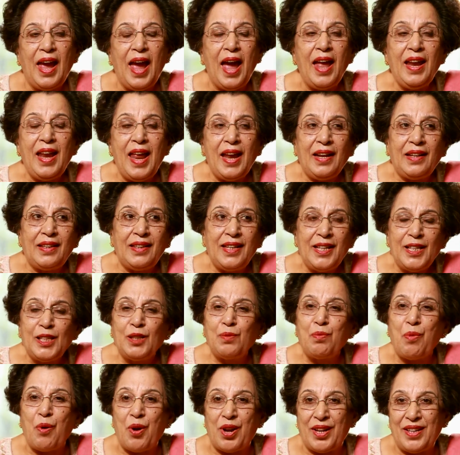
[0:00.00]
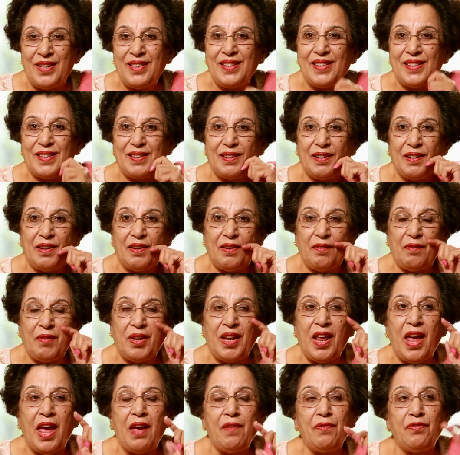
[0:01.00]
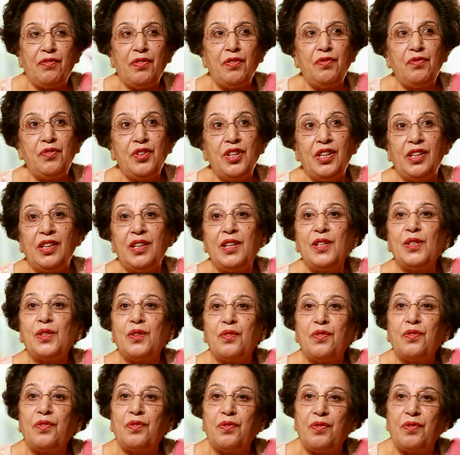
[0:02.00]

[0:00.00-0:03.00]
And at this point, when I have 50 years of